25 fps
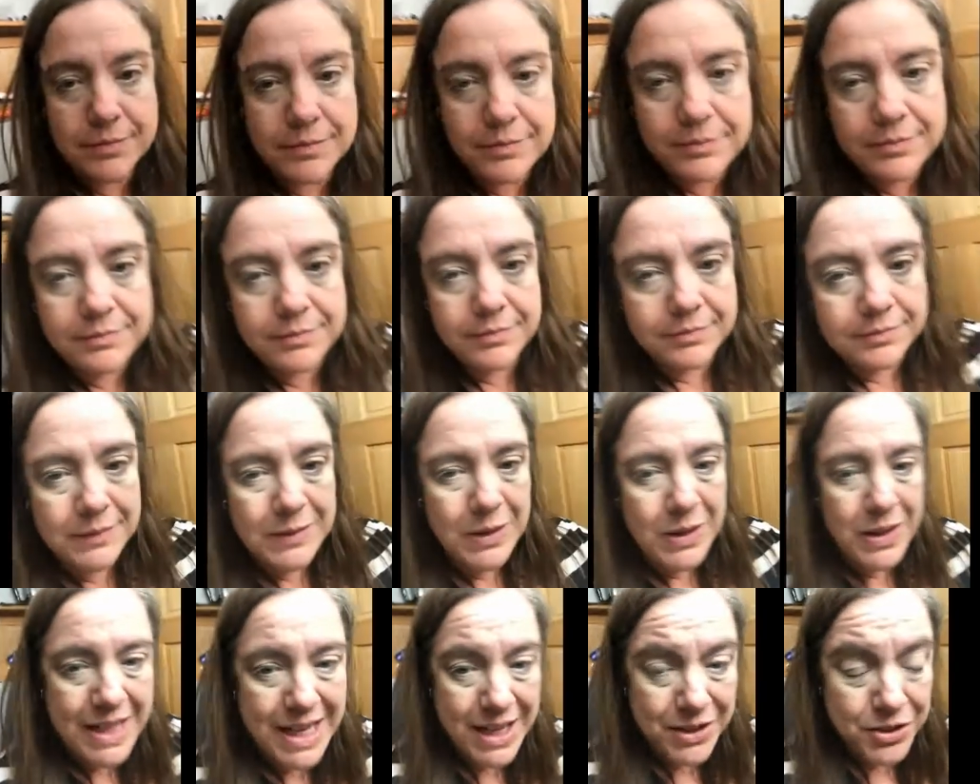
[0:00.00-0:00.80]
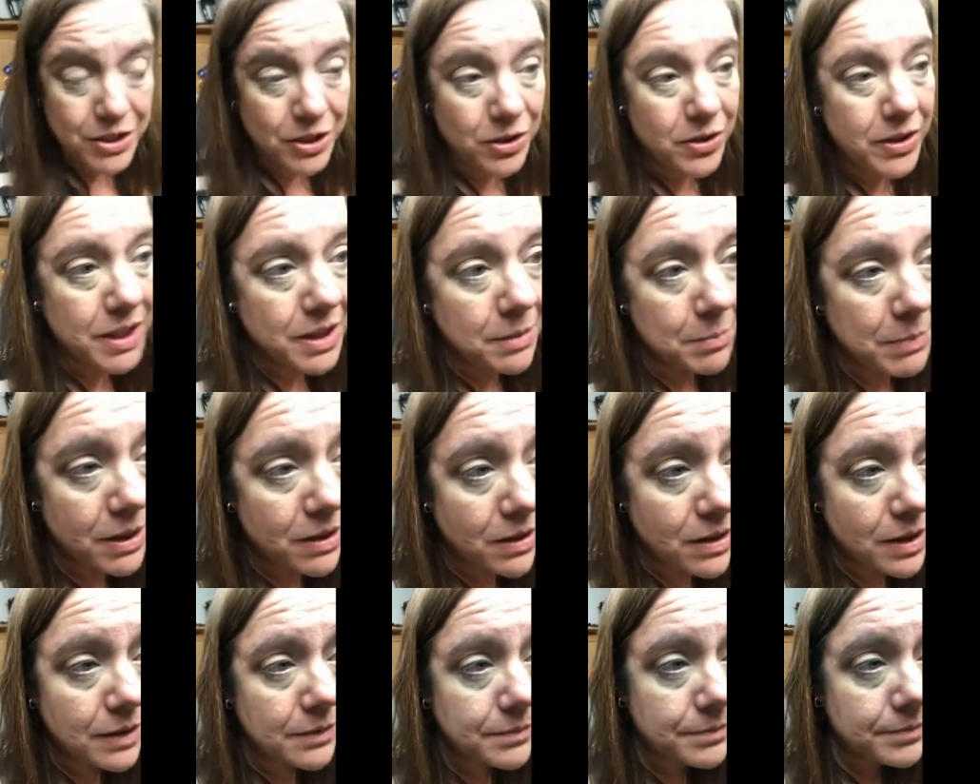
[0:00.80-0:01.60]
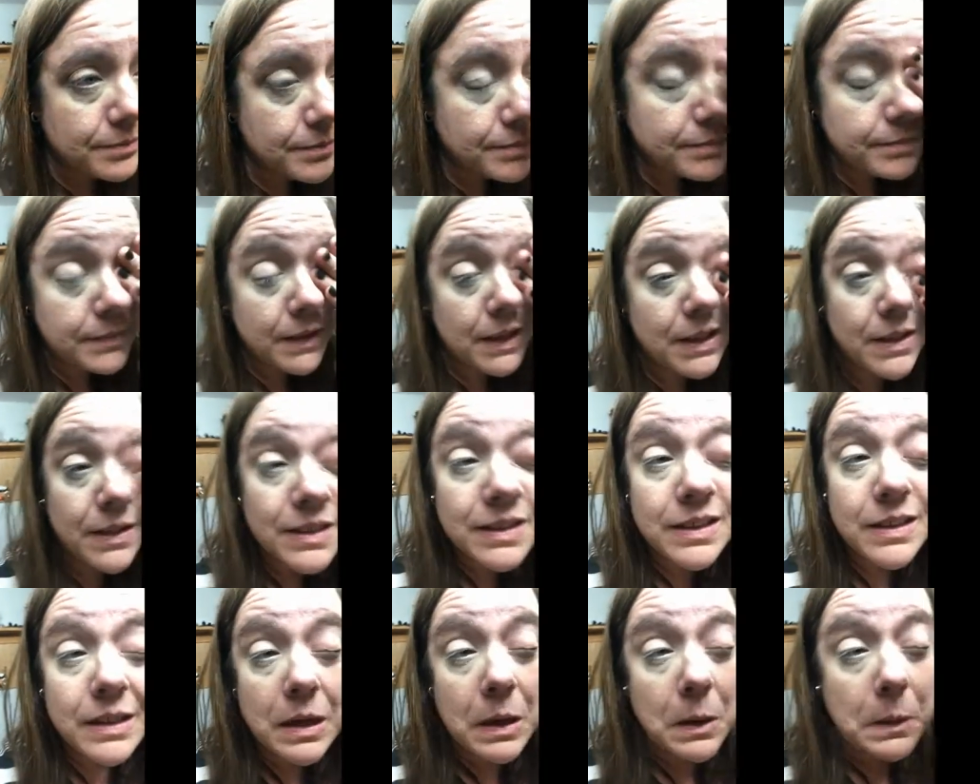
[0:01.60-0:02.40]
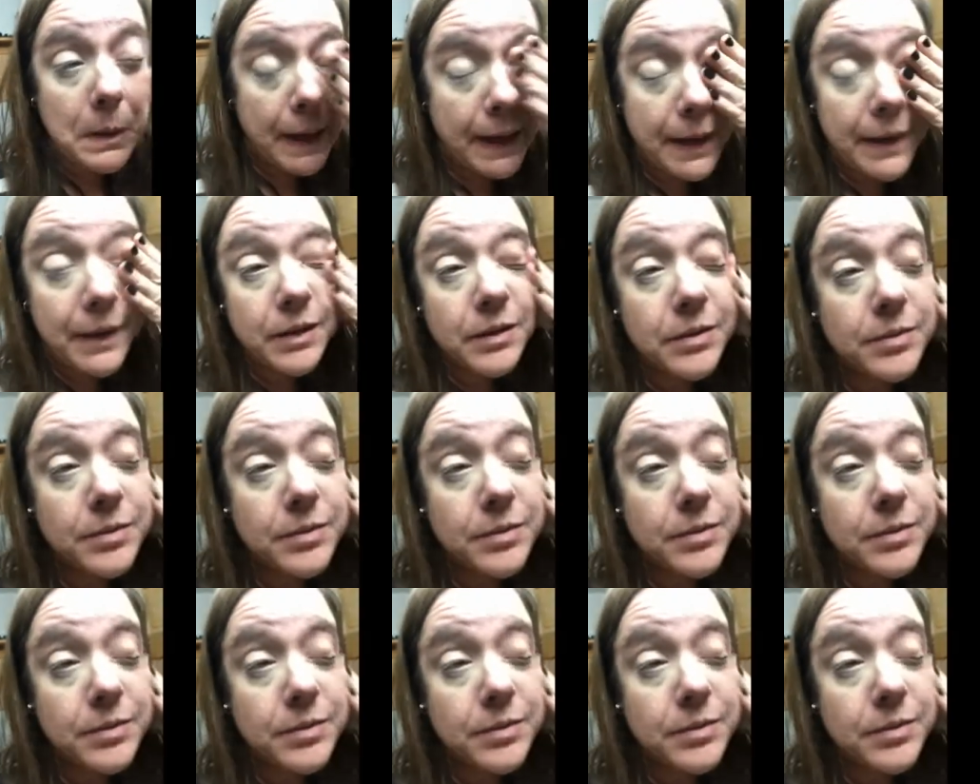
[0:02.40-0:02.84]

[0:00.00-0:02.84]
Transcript: I can actually look in the mirror. Okay.